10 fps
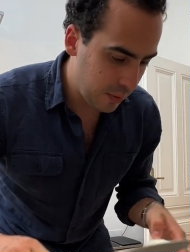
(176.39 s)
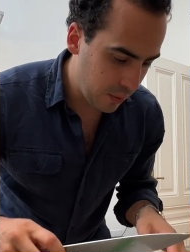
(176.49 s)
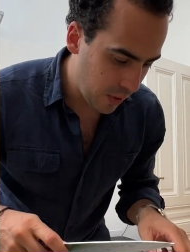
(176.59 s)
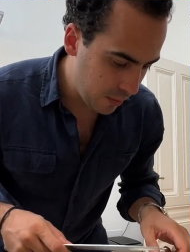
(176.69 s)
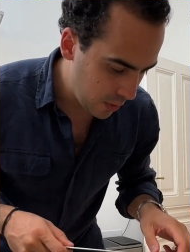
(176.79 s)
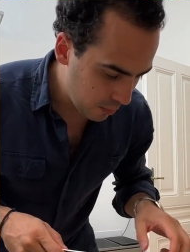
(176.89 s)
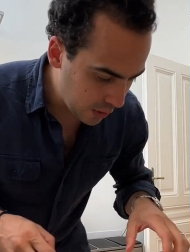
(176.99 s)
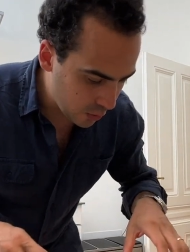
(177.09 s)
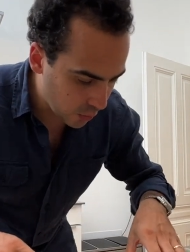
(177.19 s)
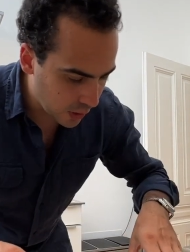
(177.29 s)
But what I'm gonna be
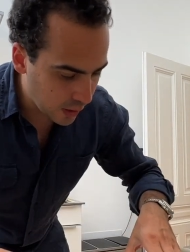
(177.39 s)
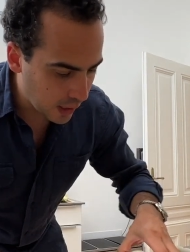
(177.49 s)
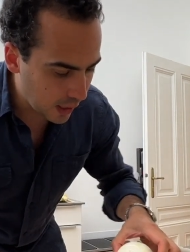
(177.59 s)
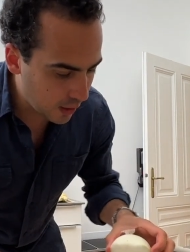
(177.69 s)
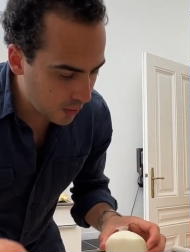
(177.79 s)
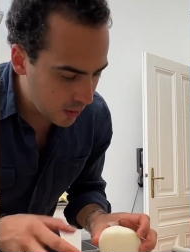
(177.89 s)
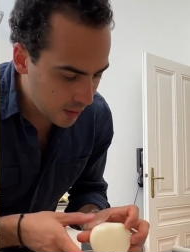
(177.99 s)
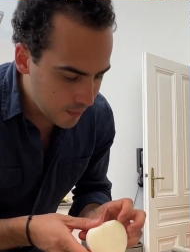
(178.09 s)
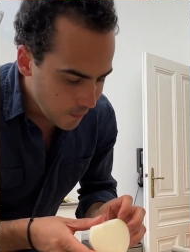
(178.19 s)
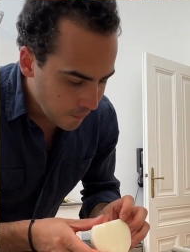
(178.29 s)
doing now
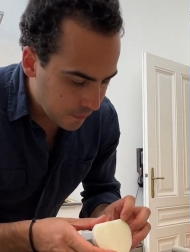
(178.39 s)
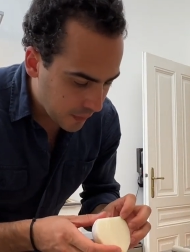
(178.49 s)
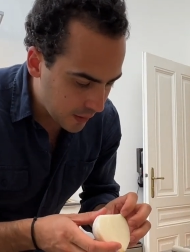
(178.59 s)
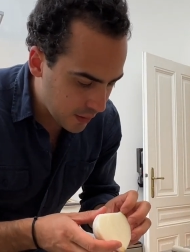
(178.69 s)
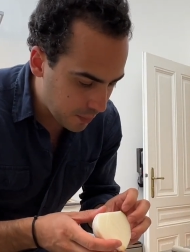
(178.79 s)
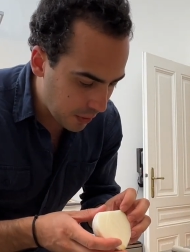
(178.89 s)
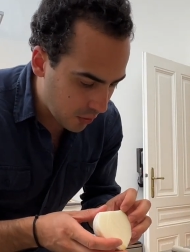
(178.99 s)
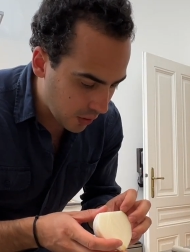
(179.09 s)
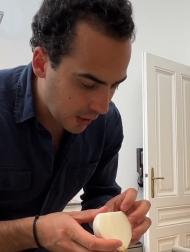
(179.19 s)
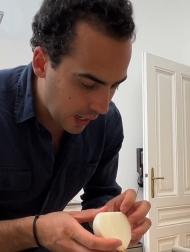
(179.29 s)
is this
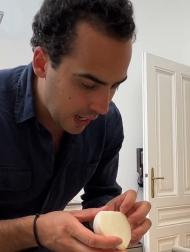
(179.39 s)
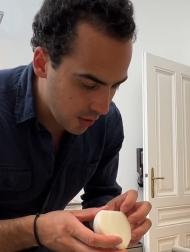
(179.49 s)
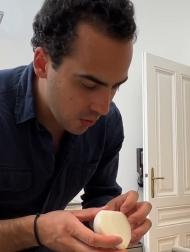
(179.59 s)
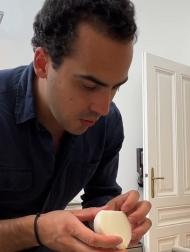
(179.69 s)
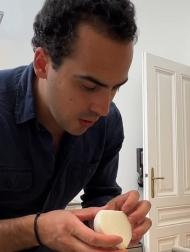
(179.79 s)
pico de gallo.